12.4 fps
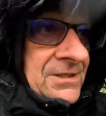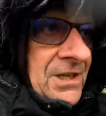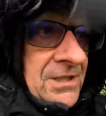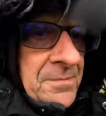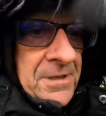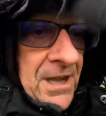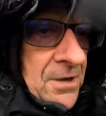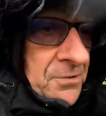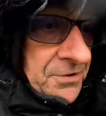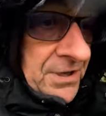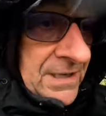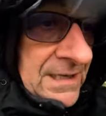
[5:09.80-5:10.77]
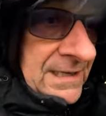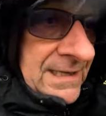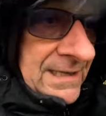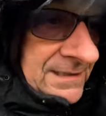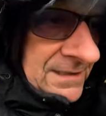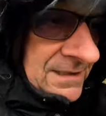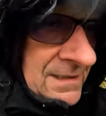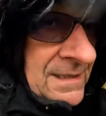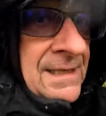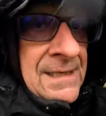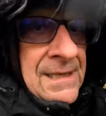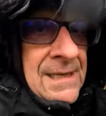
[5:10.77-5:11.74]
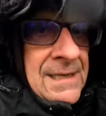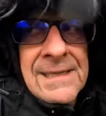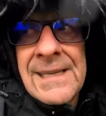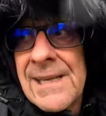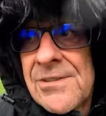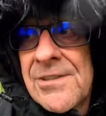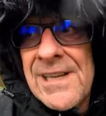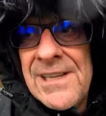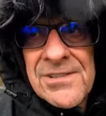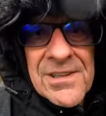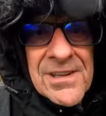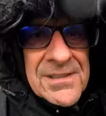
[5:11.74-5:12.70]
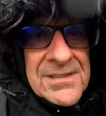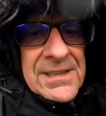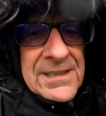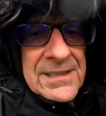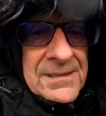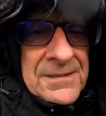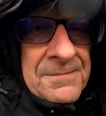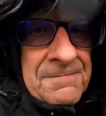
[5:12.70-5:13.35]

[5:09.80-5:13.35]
change my coat and get today started.